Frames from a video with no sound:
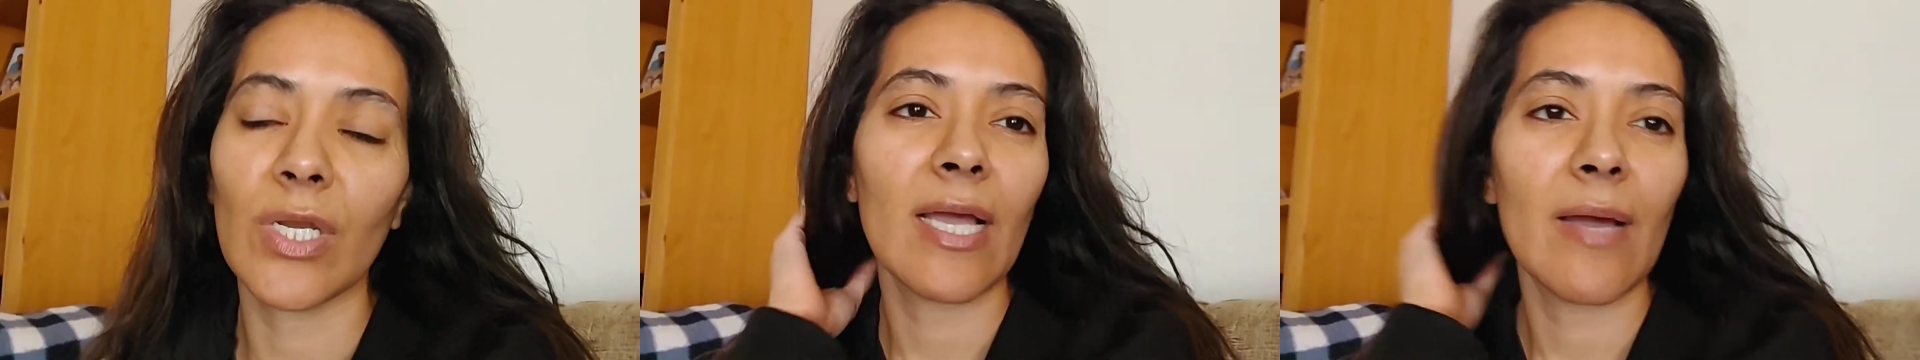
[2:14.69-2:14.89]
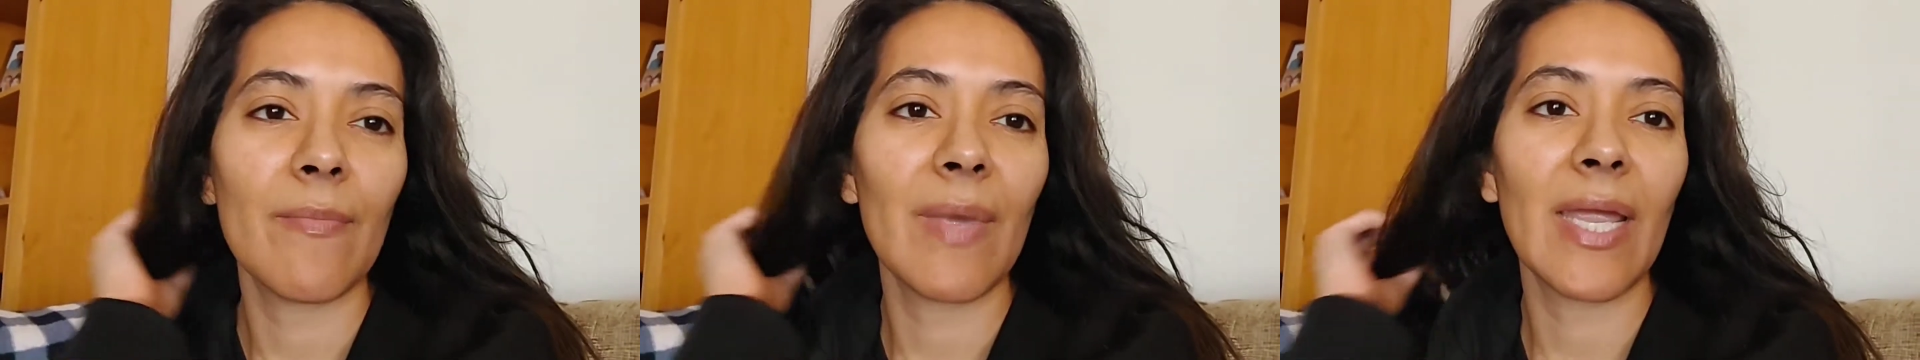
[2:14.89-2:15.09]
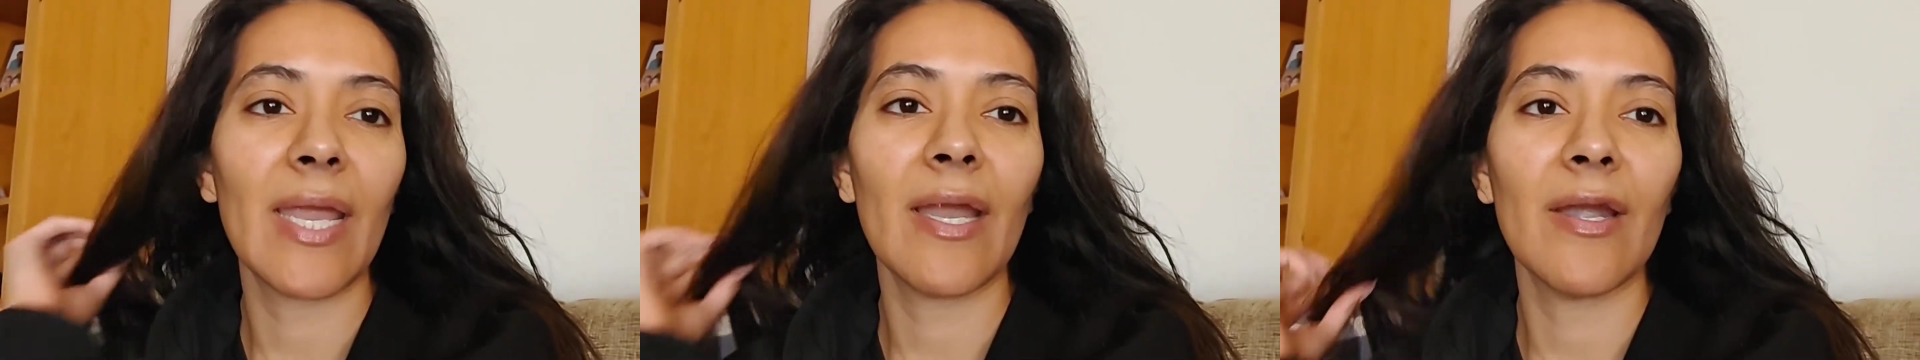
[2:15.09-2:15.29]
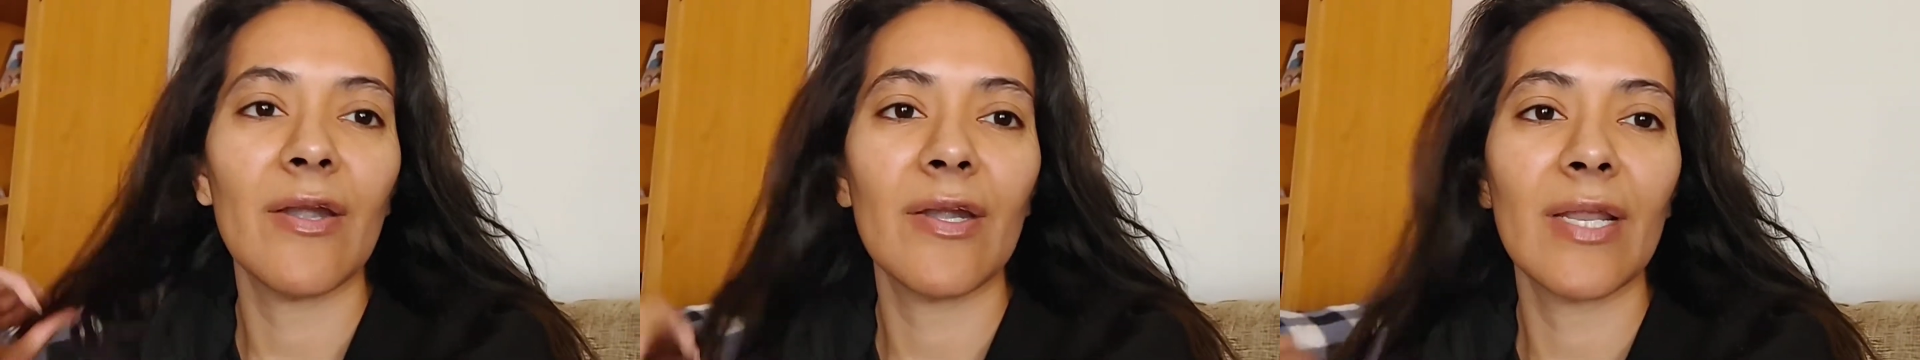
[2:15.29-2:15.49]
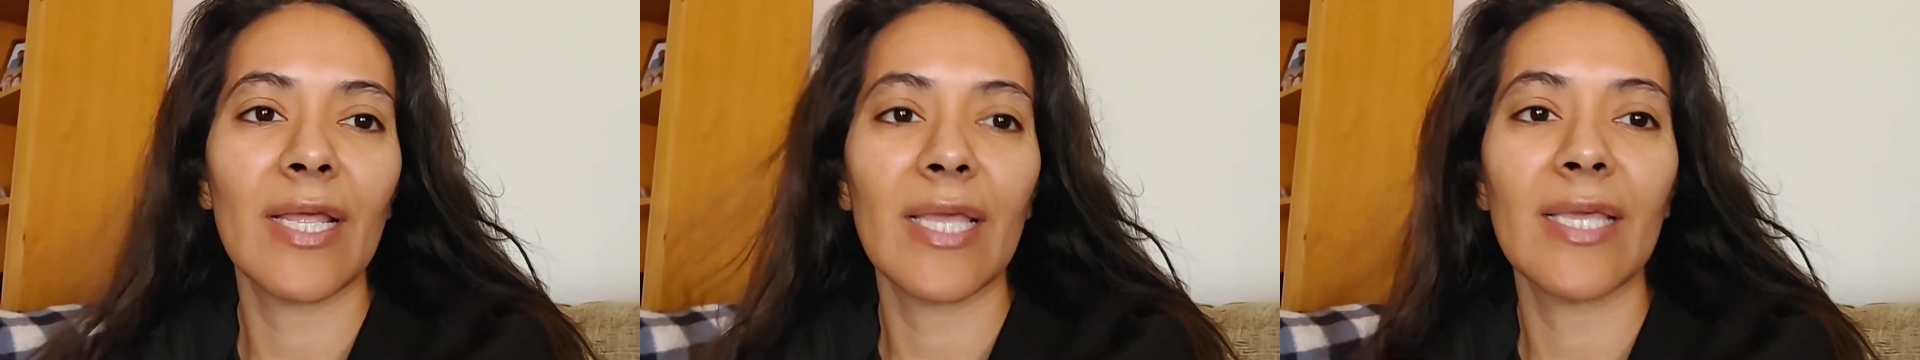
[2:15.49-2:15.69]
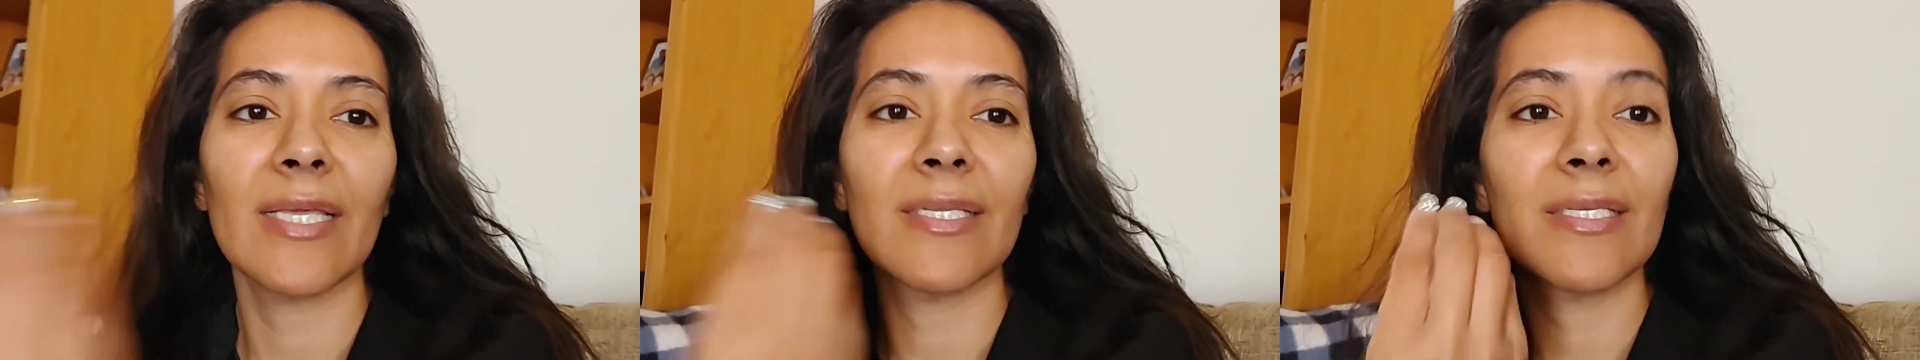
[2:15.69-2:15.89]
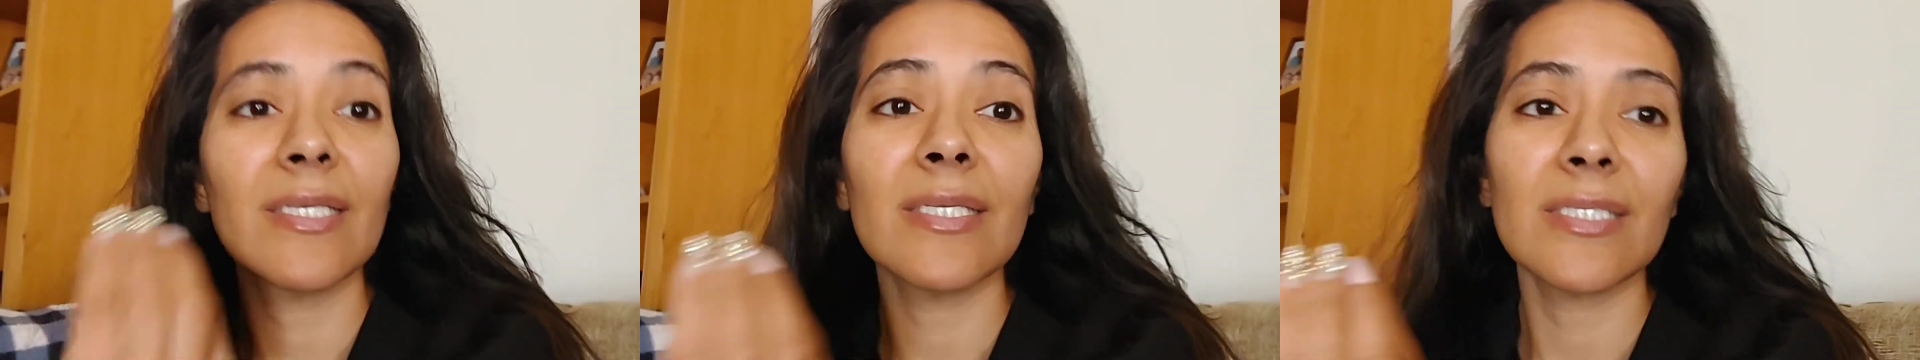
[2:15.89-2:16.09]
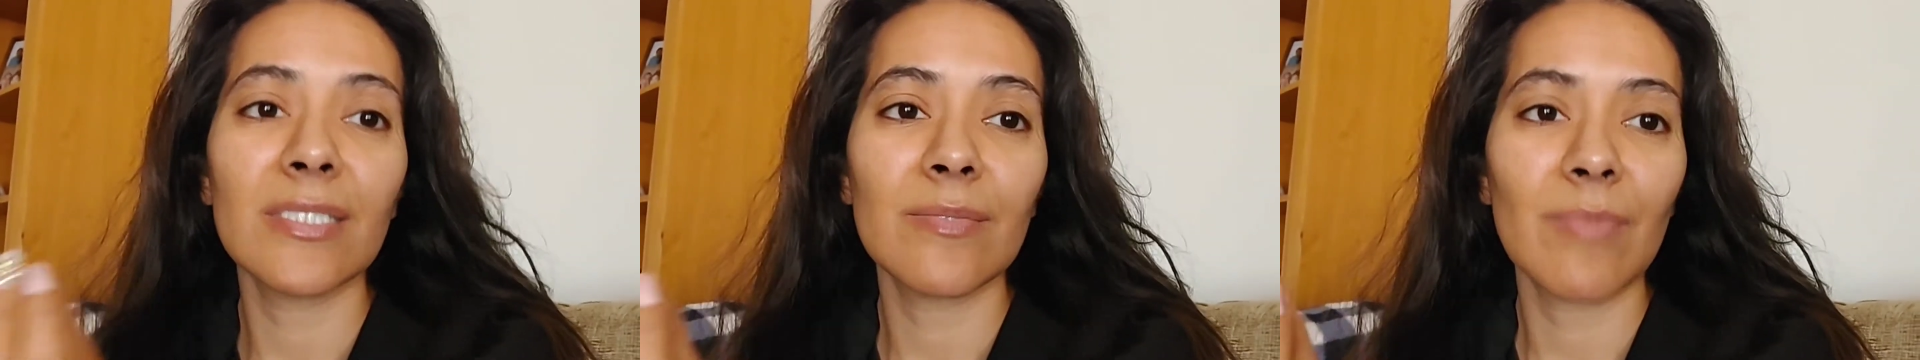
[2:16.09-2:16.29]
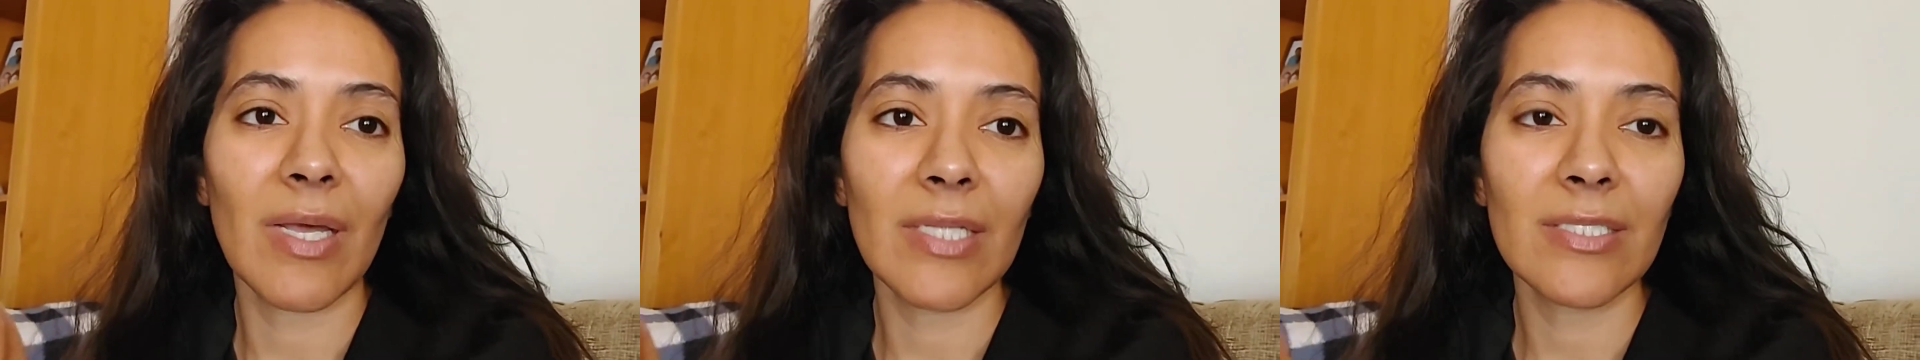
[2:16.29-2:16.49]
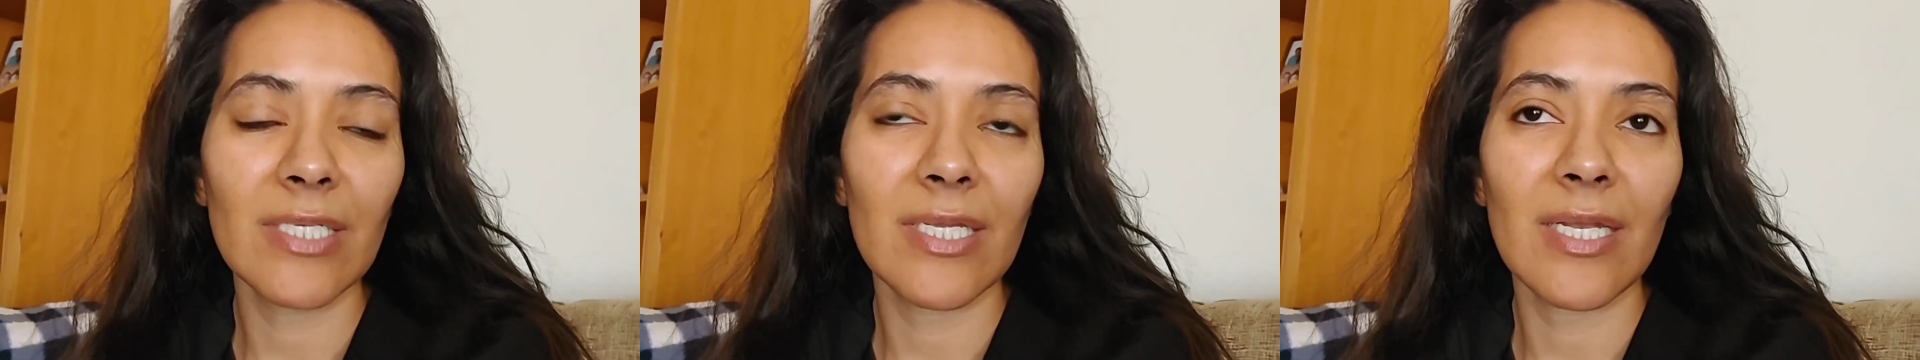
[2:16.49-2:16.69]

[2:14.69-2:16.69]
I got my hair and I smelled